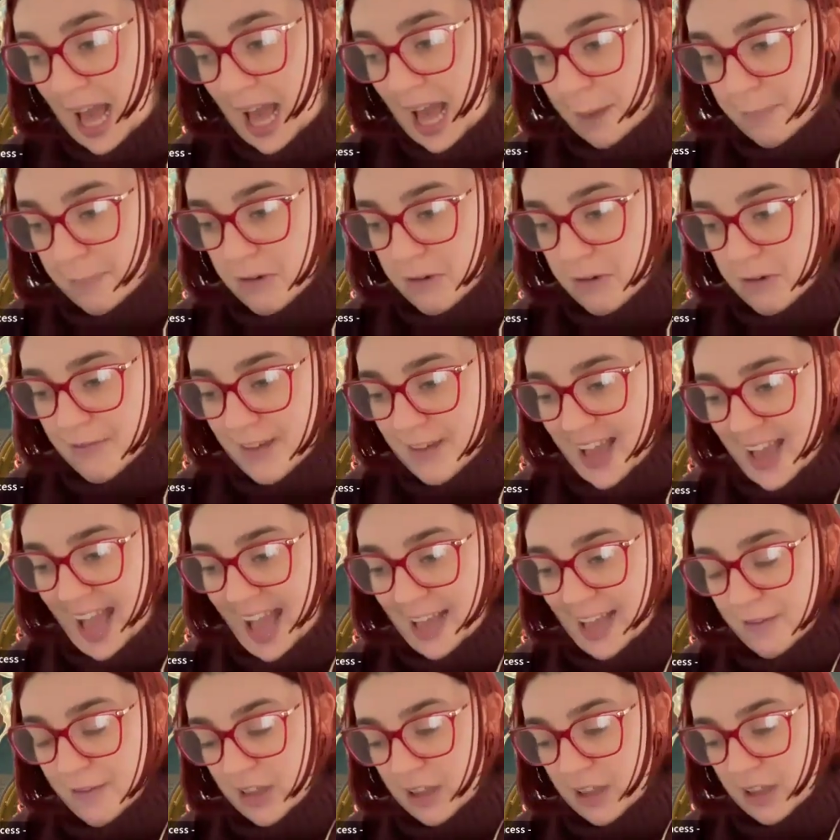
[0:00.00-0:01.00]
Henry
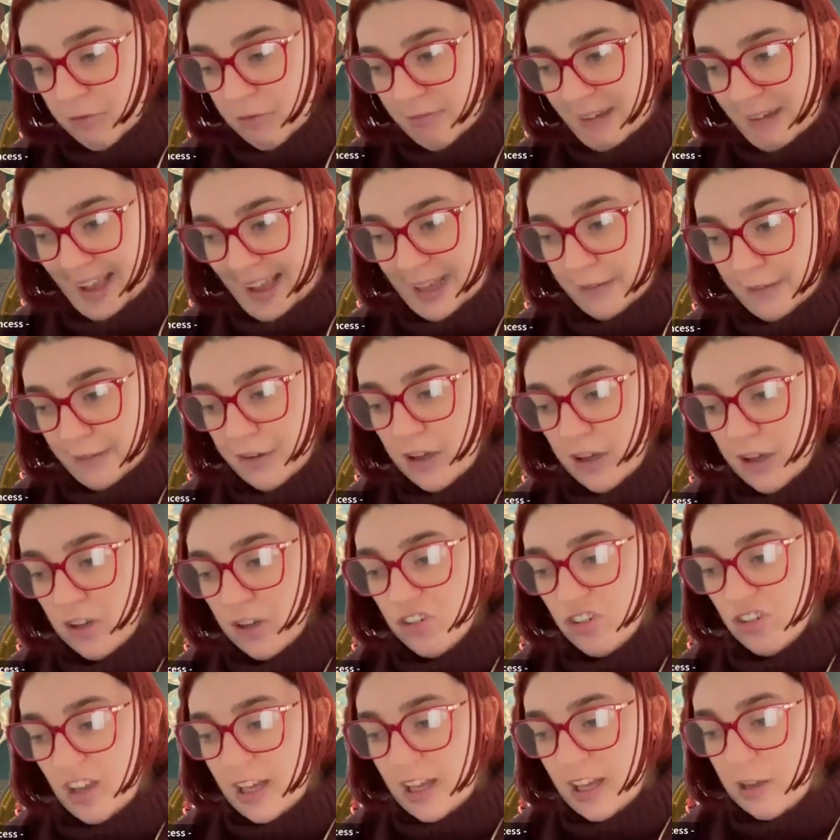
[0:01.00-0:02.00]
VIII's grief,
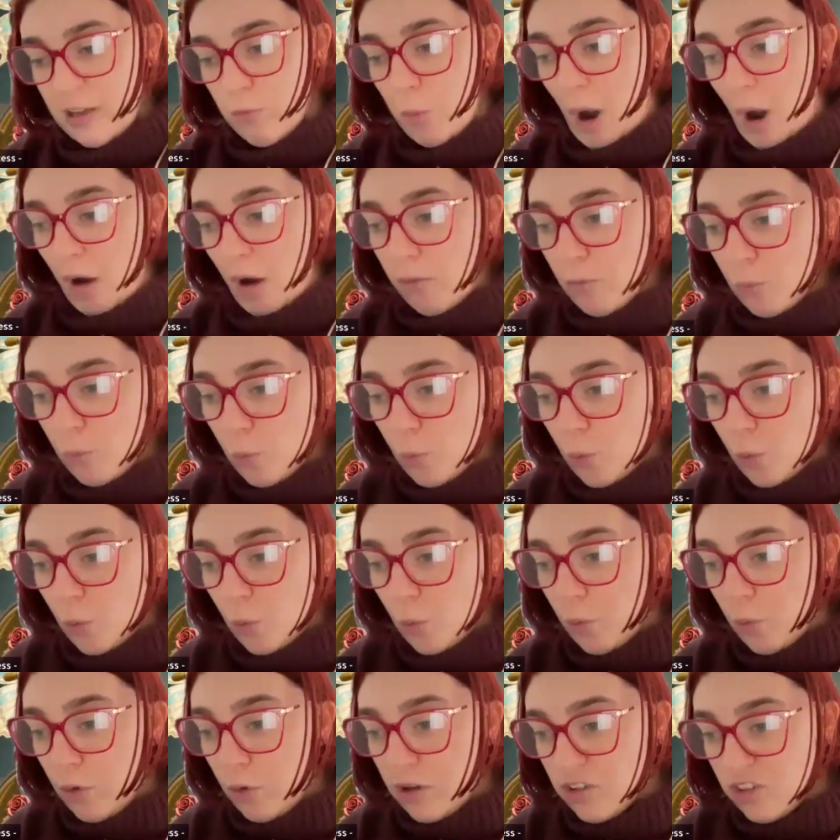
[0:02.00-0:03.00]
she
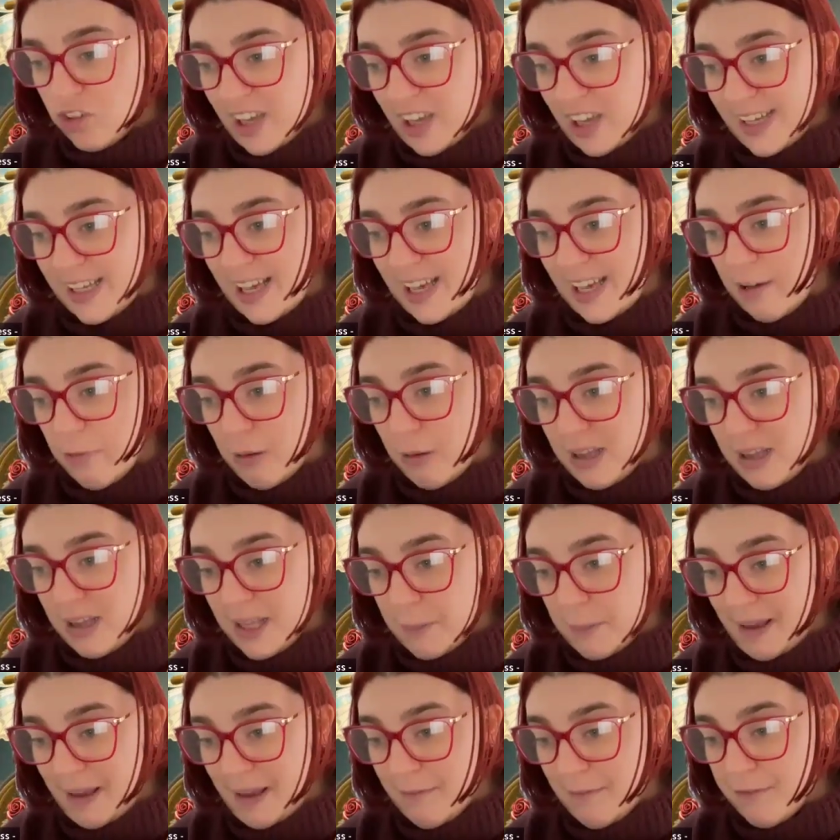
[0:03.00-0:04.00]
who
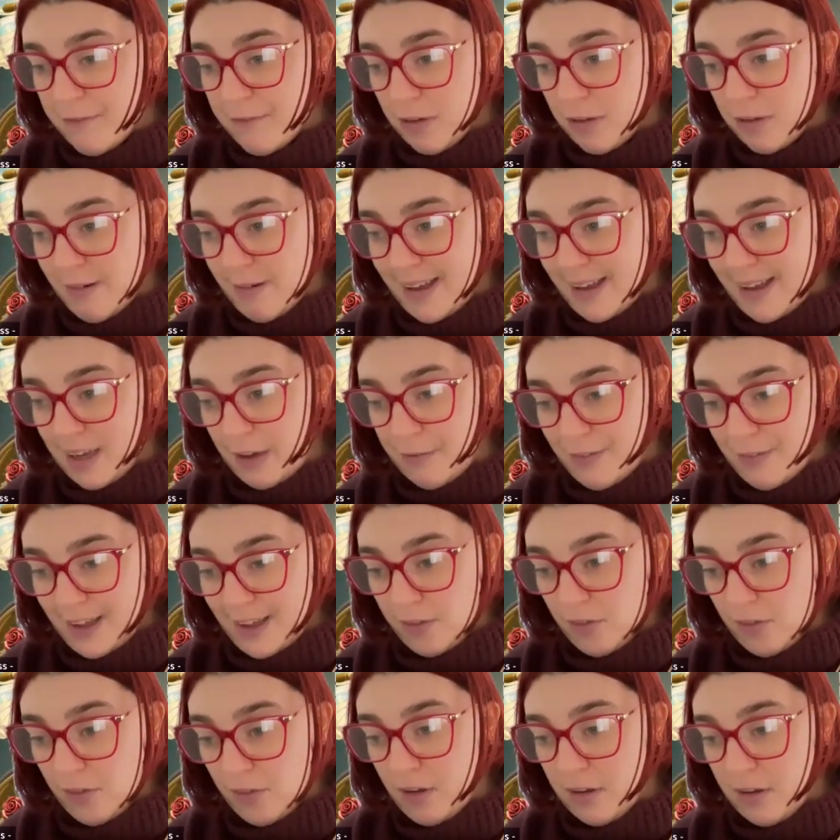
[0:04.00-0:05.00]
has been the Queen of
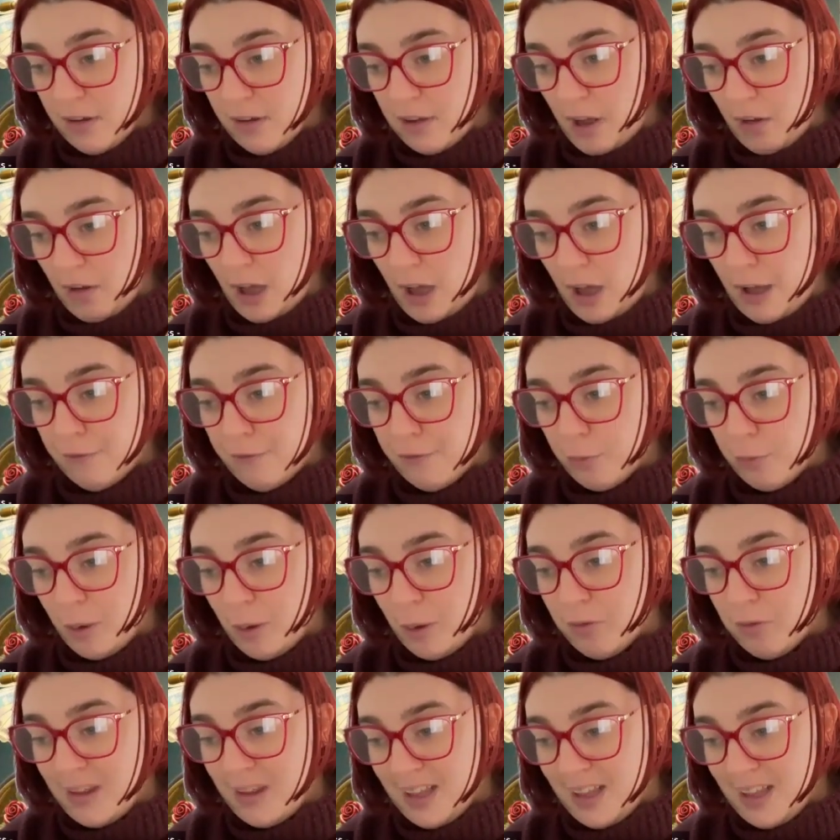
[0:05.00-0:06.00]
England on earth
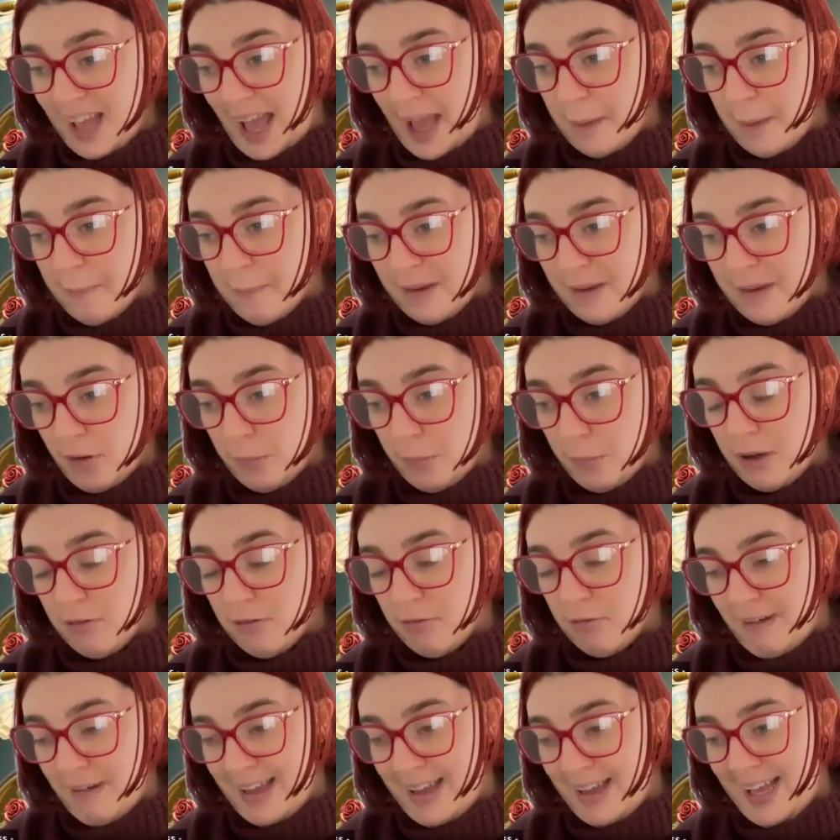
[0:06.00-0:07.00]
will stay become
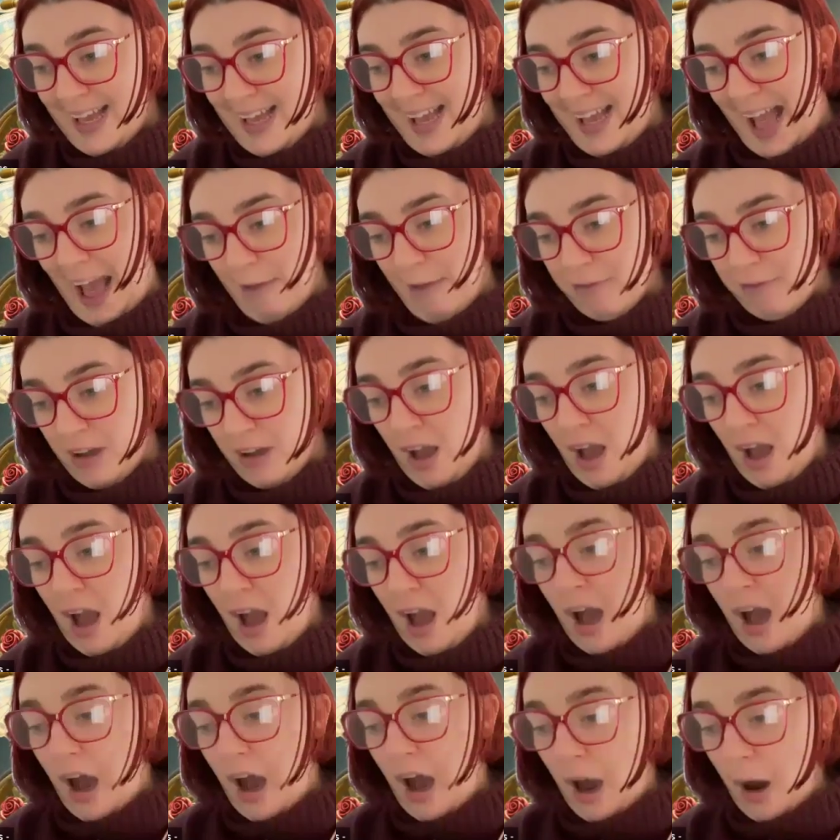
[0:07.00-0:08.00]
a Queen in heaven
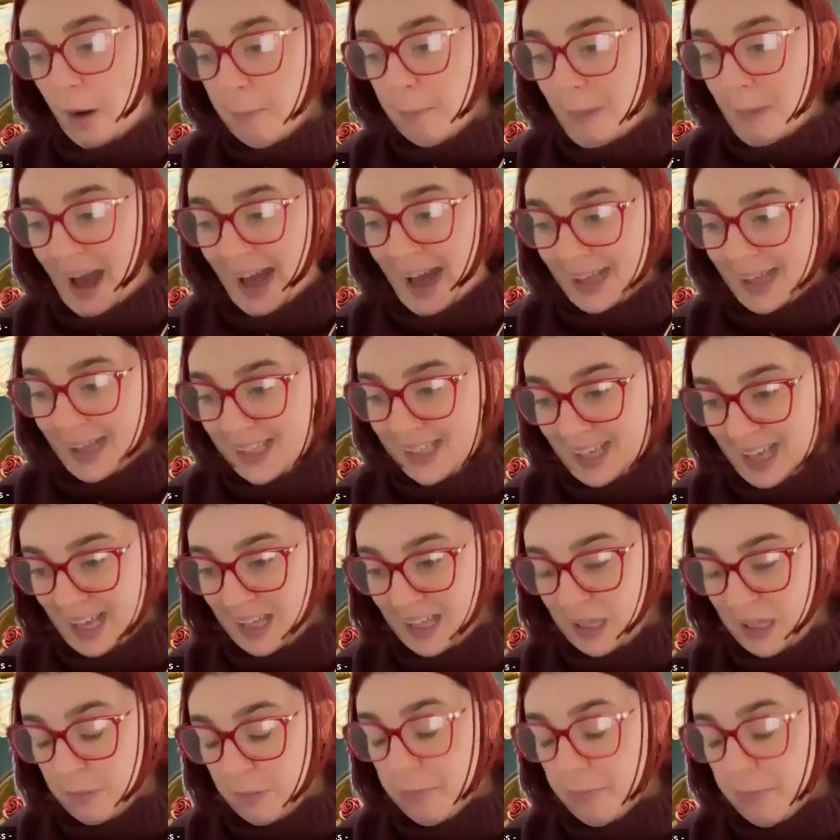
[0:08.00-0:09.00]

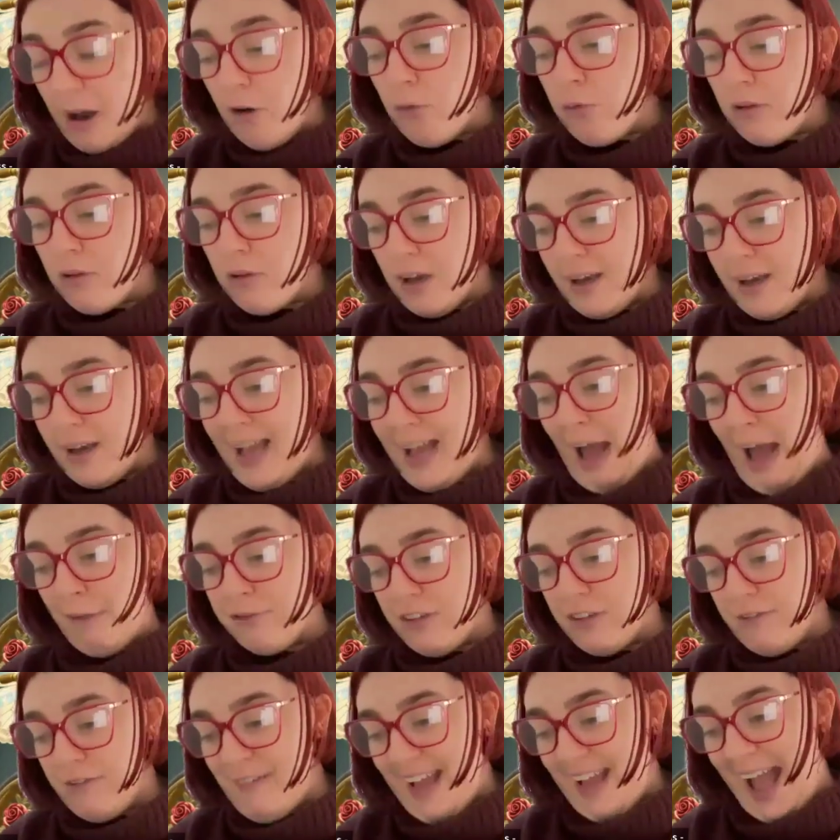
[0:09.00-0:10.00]
Almighty, spoken
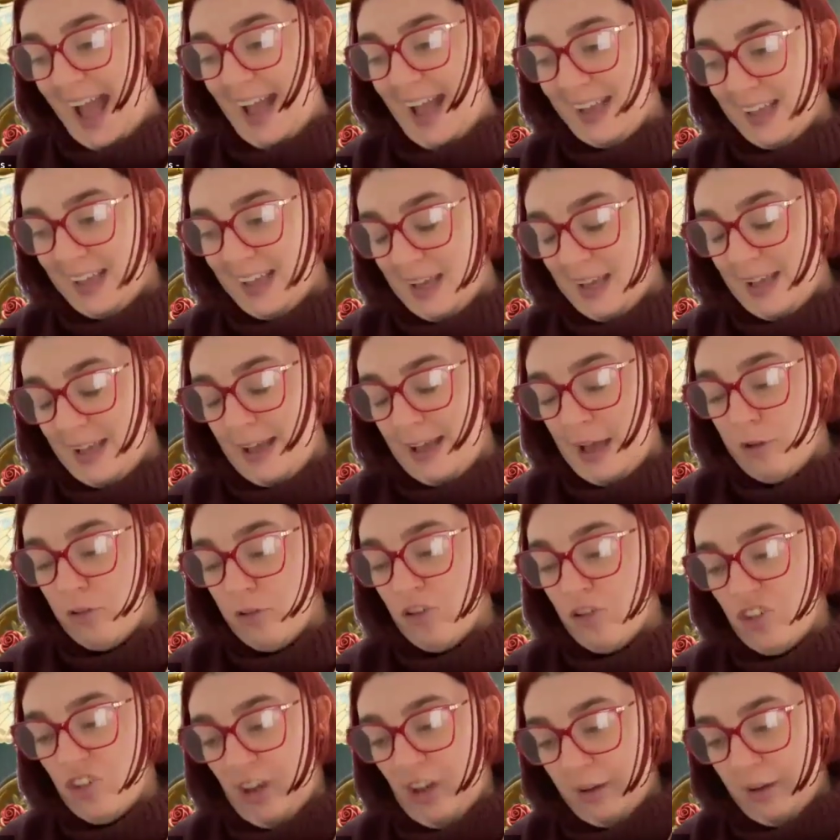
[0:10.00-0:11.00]
after the
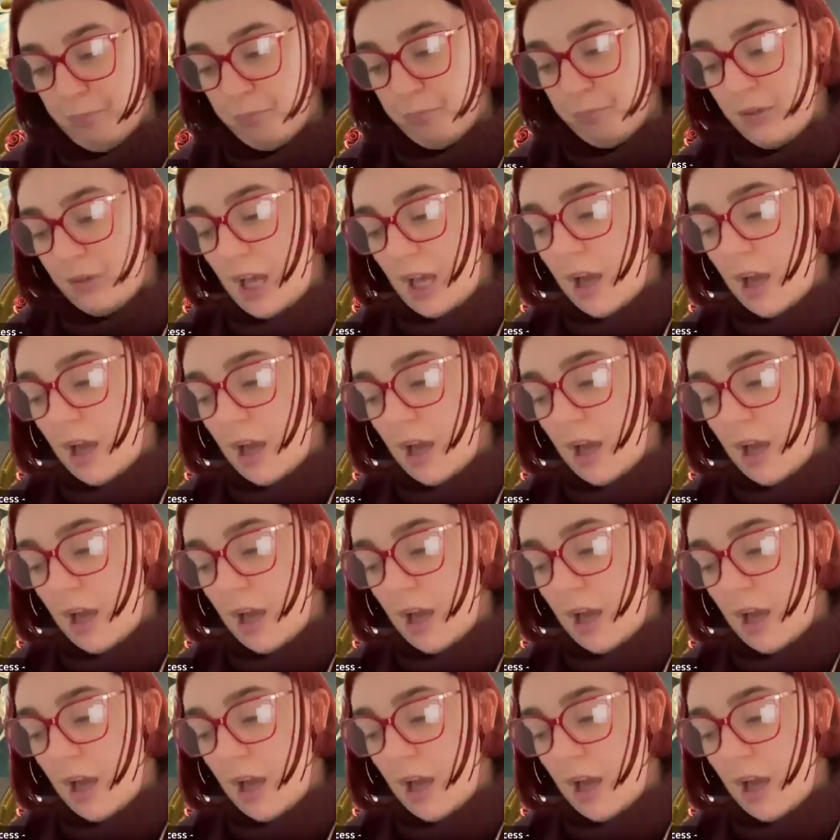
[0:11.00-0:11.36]
execution.